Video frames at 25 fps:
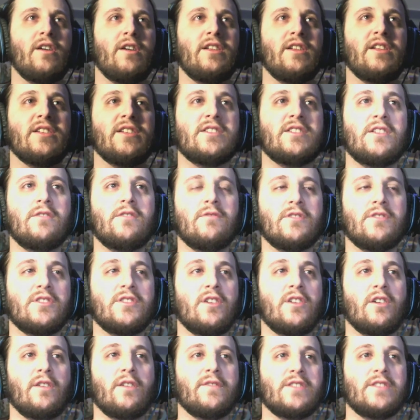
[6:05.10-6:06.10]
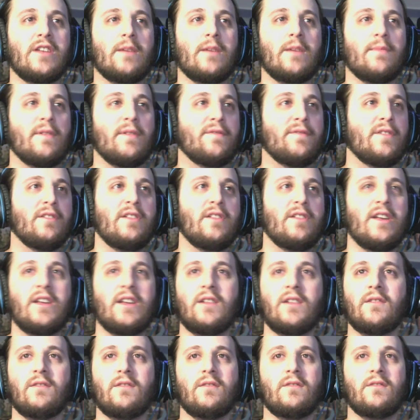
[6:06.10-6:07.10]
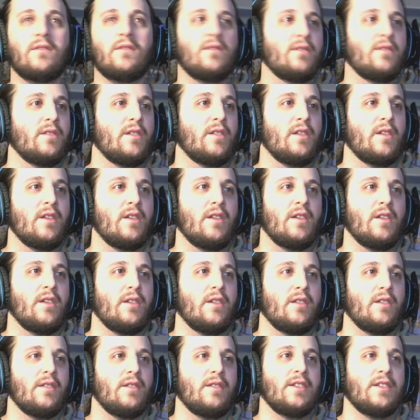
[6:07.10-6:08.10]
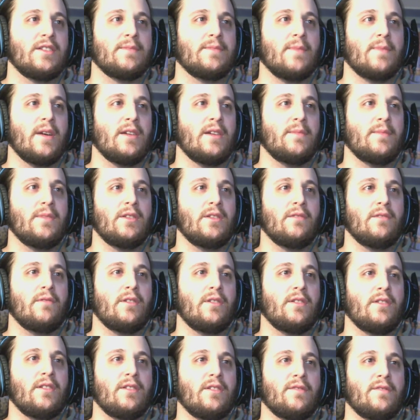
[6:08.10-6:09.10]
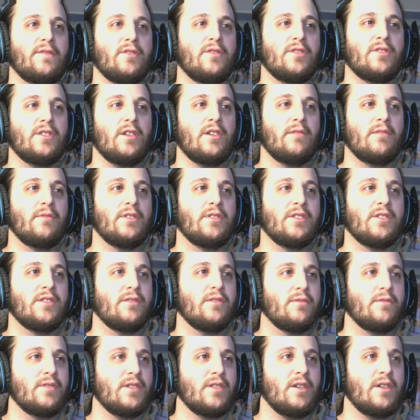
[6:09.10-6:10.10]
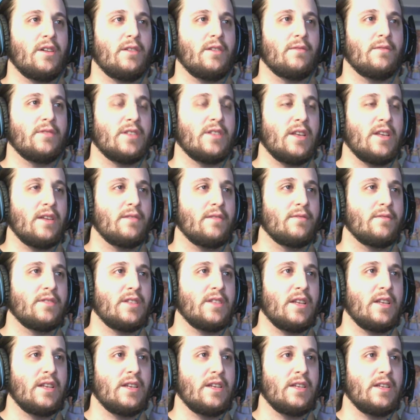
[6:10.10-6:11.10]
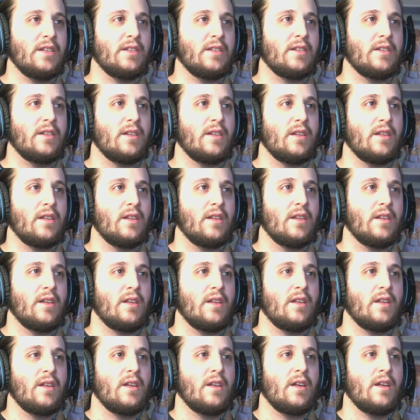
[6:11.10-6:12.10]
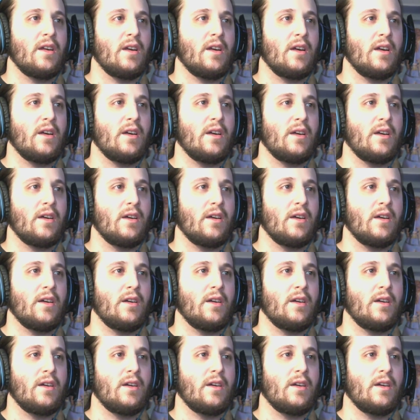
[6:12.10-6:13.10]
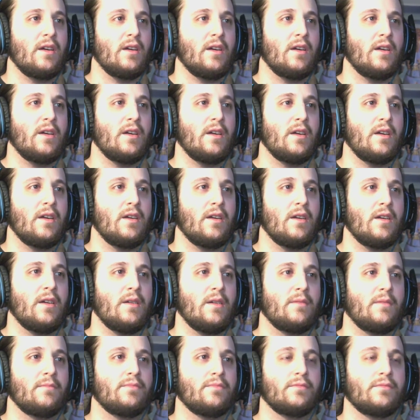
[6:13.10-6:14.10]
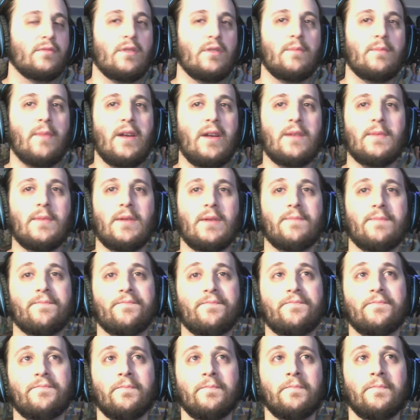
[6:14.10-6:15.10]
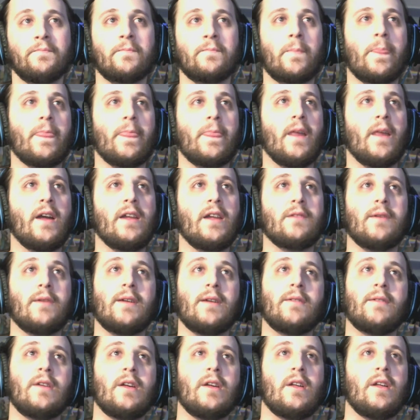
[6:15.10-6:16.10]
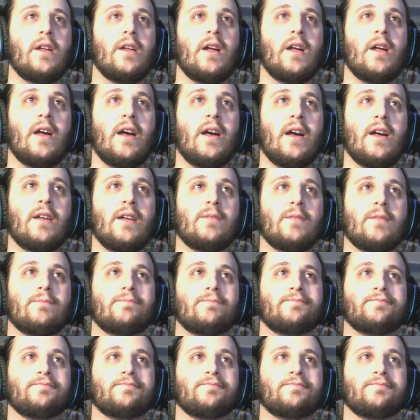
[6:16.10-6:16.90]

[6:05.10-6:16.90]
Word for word: listened to a song off this album. I feel like this might have been the one that the first song this was on. Was that was that it? Um, it might have been. Anyway, um,